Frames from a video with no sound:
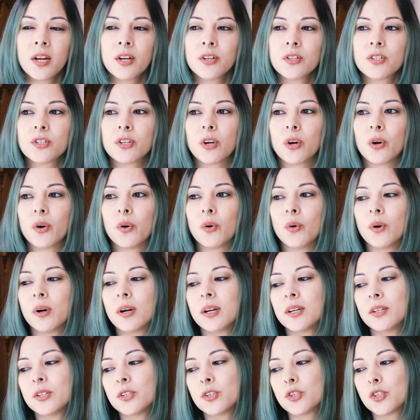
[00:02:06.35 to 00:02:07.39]
So
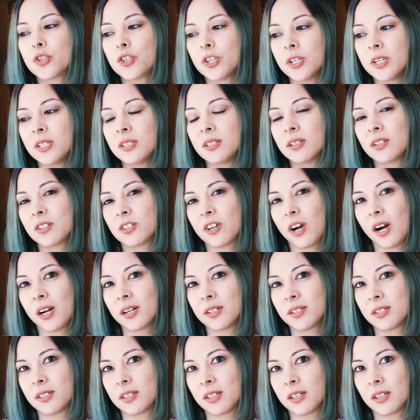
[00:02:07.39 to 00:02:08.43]
she's
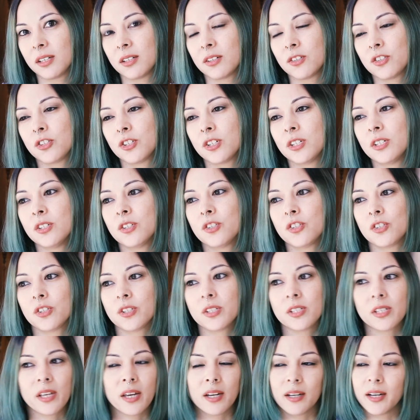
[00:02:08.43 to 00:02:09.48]
exhausted. She's
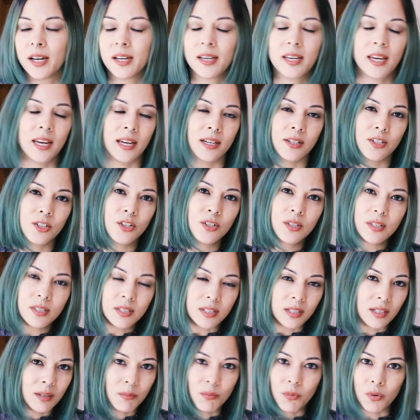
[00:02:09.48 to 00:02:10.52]
just like, I can't do this
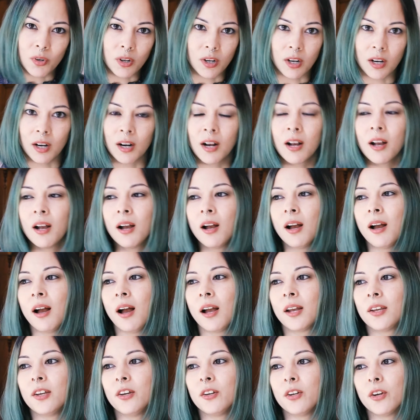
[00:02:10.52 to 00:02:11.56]
anymore.
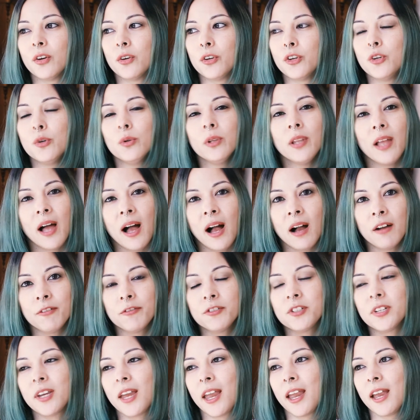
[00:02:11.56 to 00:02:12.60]
You know, you
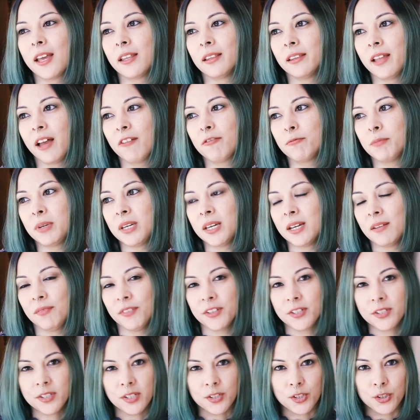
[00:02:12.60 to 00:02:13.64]
left and left me in
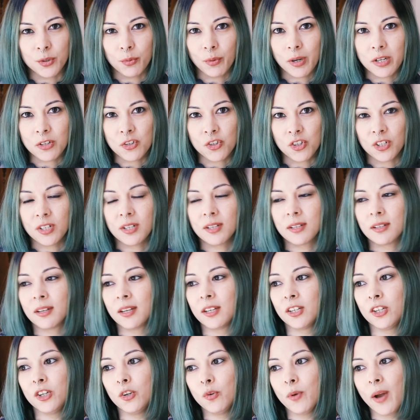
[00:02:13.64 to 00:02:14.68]
this
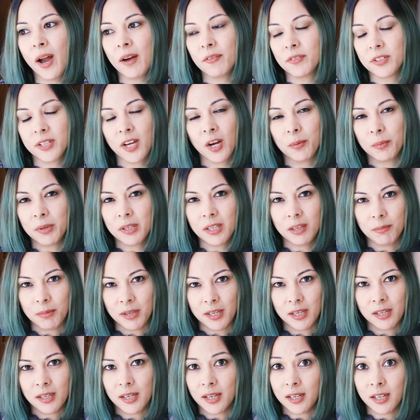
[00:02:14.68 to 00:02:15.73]
situation. You have to help me get,
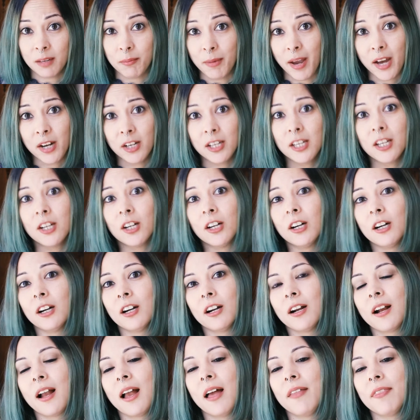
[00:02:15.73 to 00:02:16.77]
me get him out of
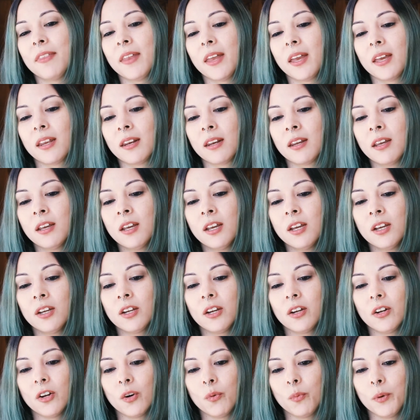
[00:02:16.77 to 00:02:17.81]
here, and then,
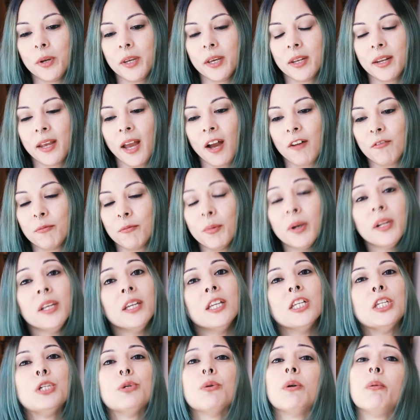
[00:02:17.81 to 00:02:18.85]
you know, we can have money
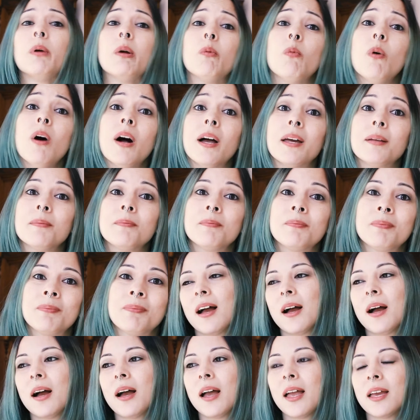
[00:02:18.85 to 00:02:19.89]
and do what we want.
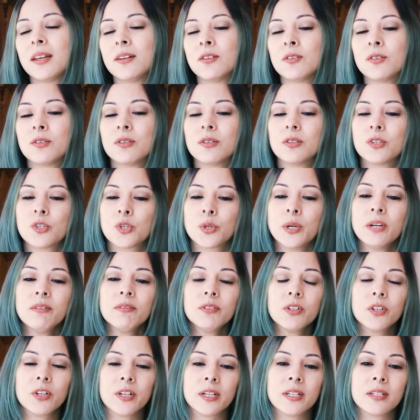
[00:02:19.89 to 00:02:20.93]
And
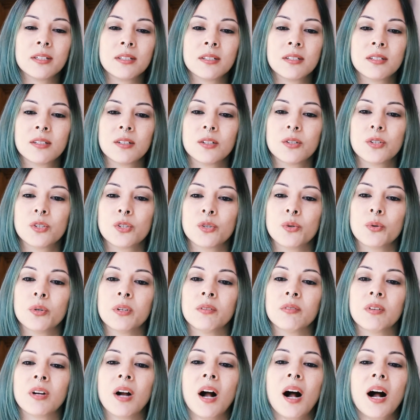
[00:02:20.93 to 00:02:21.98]
Trevor is sort
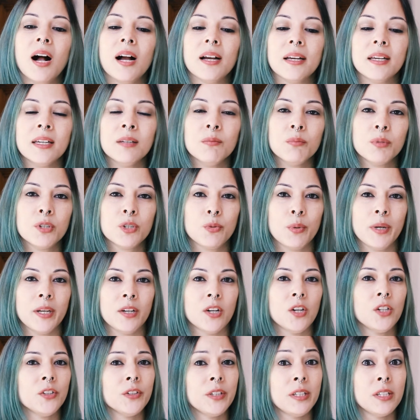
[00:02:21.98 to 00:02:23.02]
of caught in between
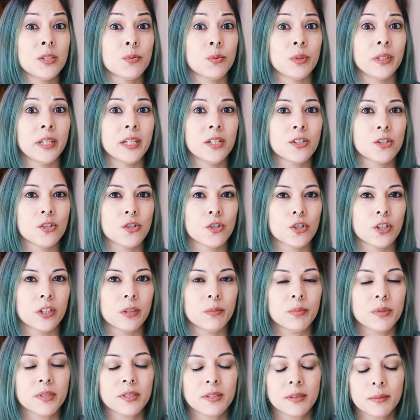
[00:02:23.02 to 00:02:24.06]
all of these
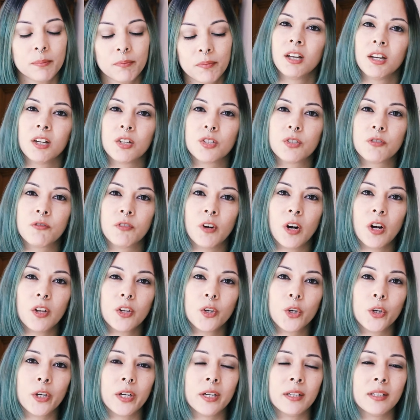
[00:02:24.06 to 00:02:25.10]
relationships. His
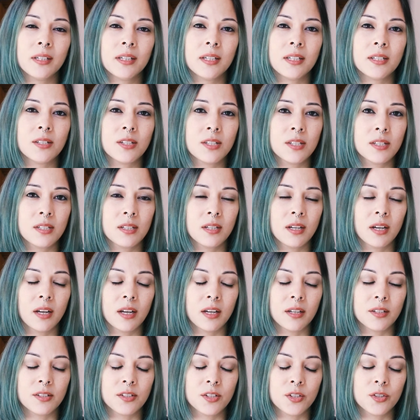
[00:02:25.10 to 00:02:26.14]
father and his
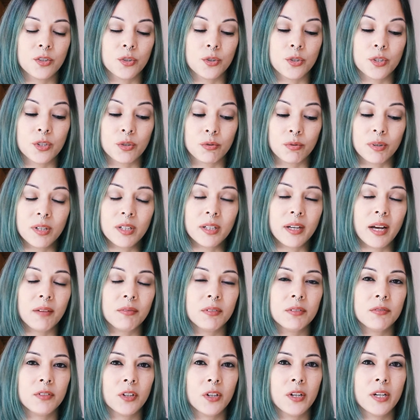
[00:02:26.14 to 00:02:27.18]
uh, sister Serena have
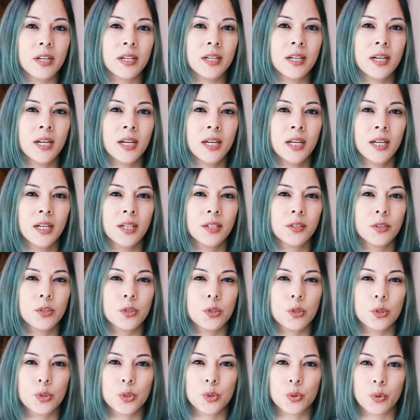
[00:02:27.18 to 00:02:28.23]
a very
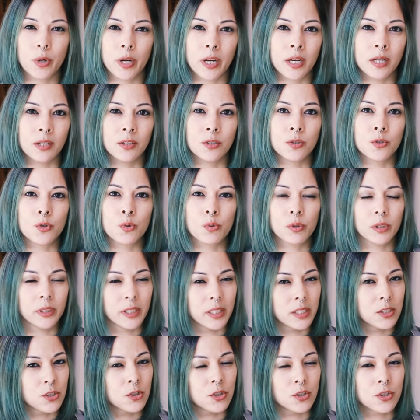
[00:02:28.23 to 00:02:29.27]
strange
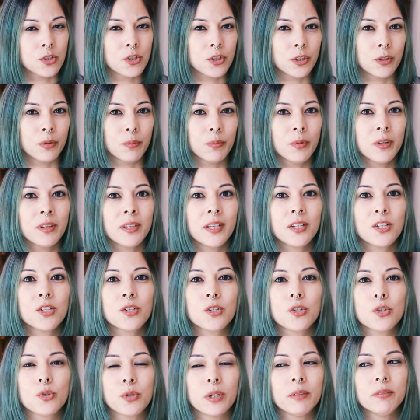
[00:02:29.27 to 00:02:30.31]
relationship that
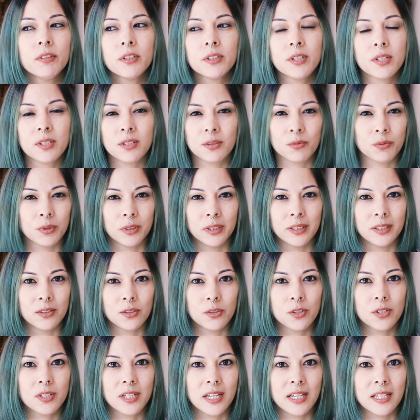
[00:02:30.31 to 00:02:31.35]
Trevor doesn't really
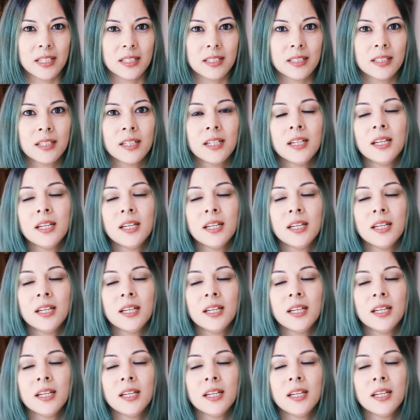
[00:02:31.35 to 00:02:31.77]
understand.